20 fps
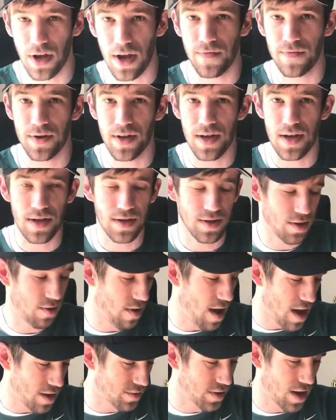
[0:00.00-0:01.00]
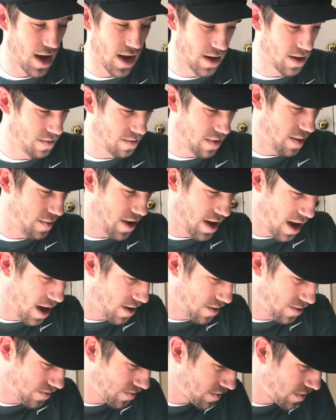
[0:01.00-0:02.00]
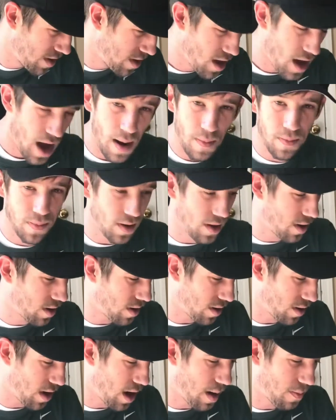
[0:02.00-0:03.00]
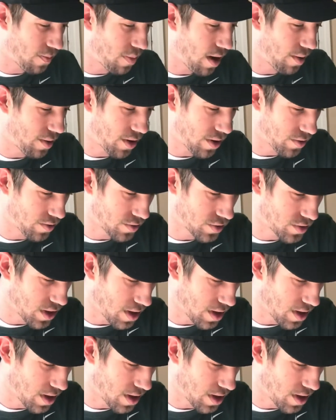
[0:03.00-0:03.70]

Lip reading: FT, so I'll take it. I mean, I'm probably not going to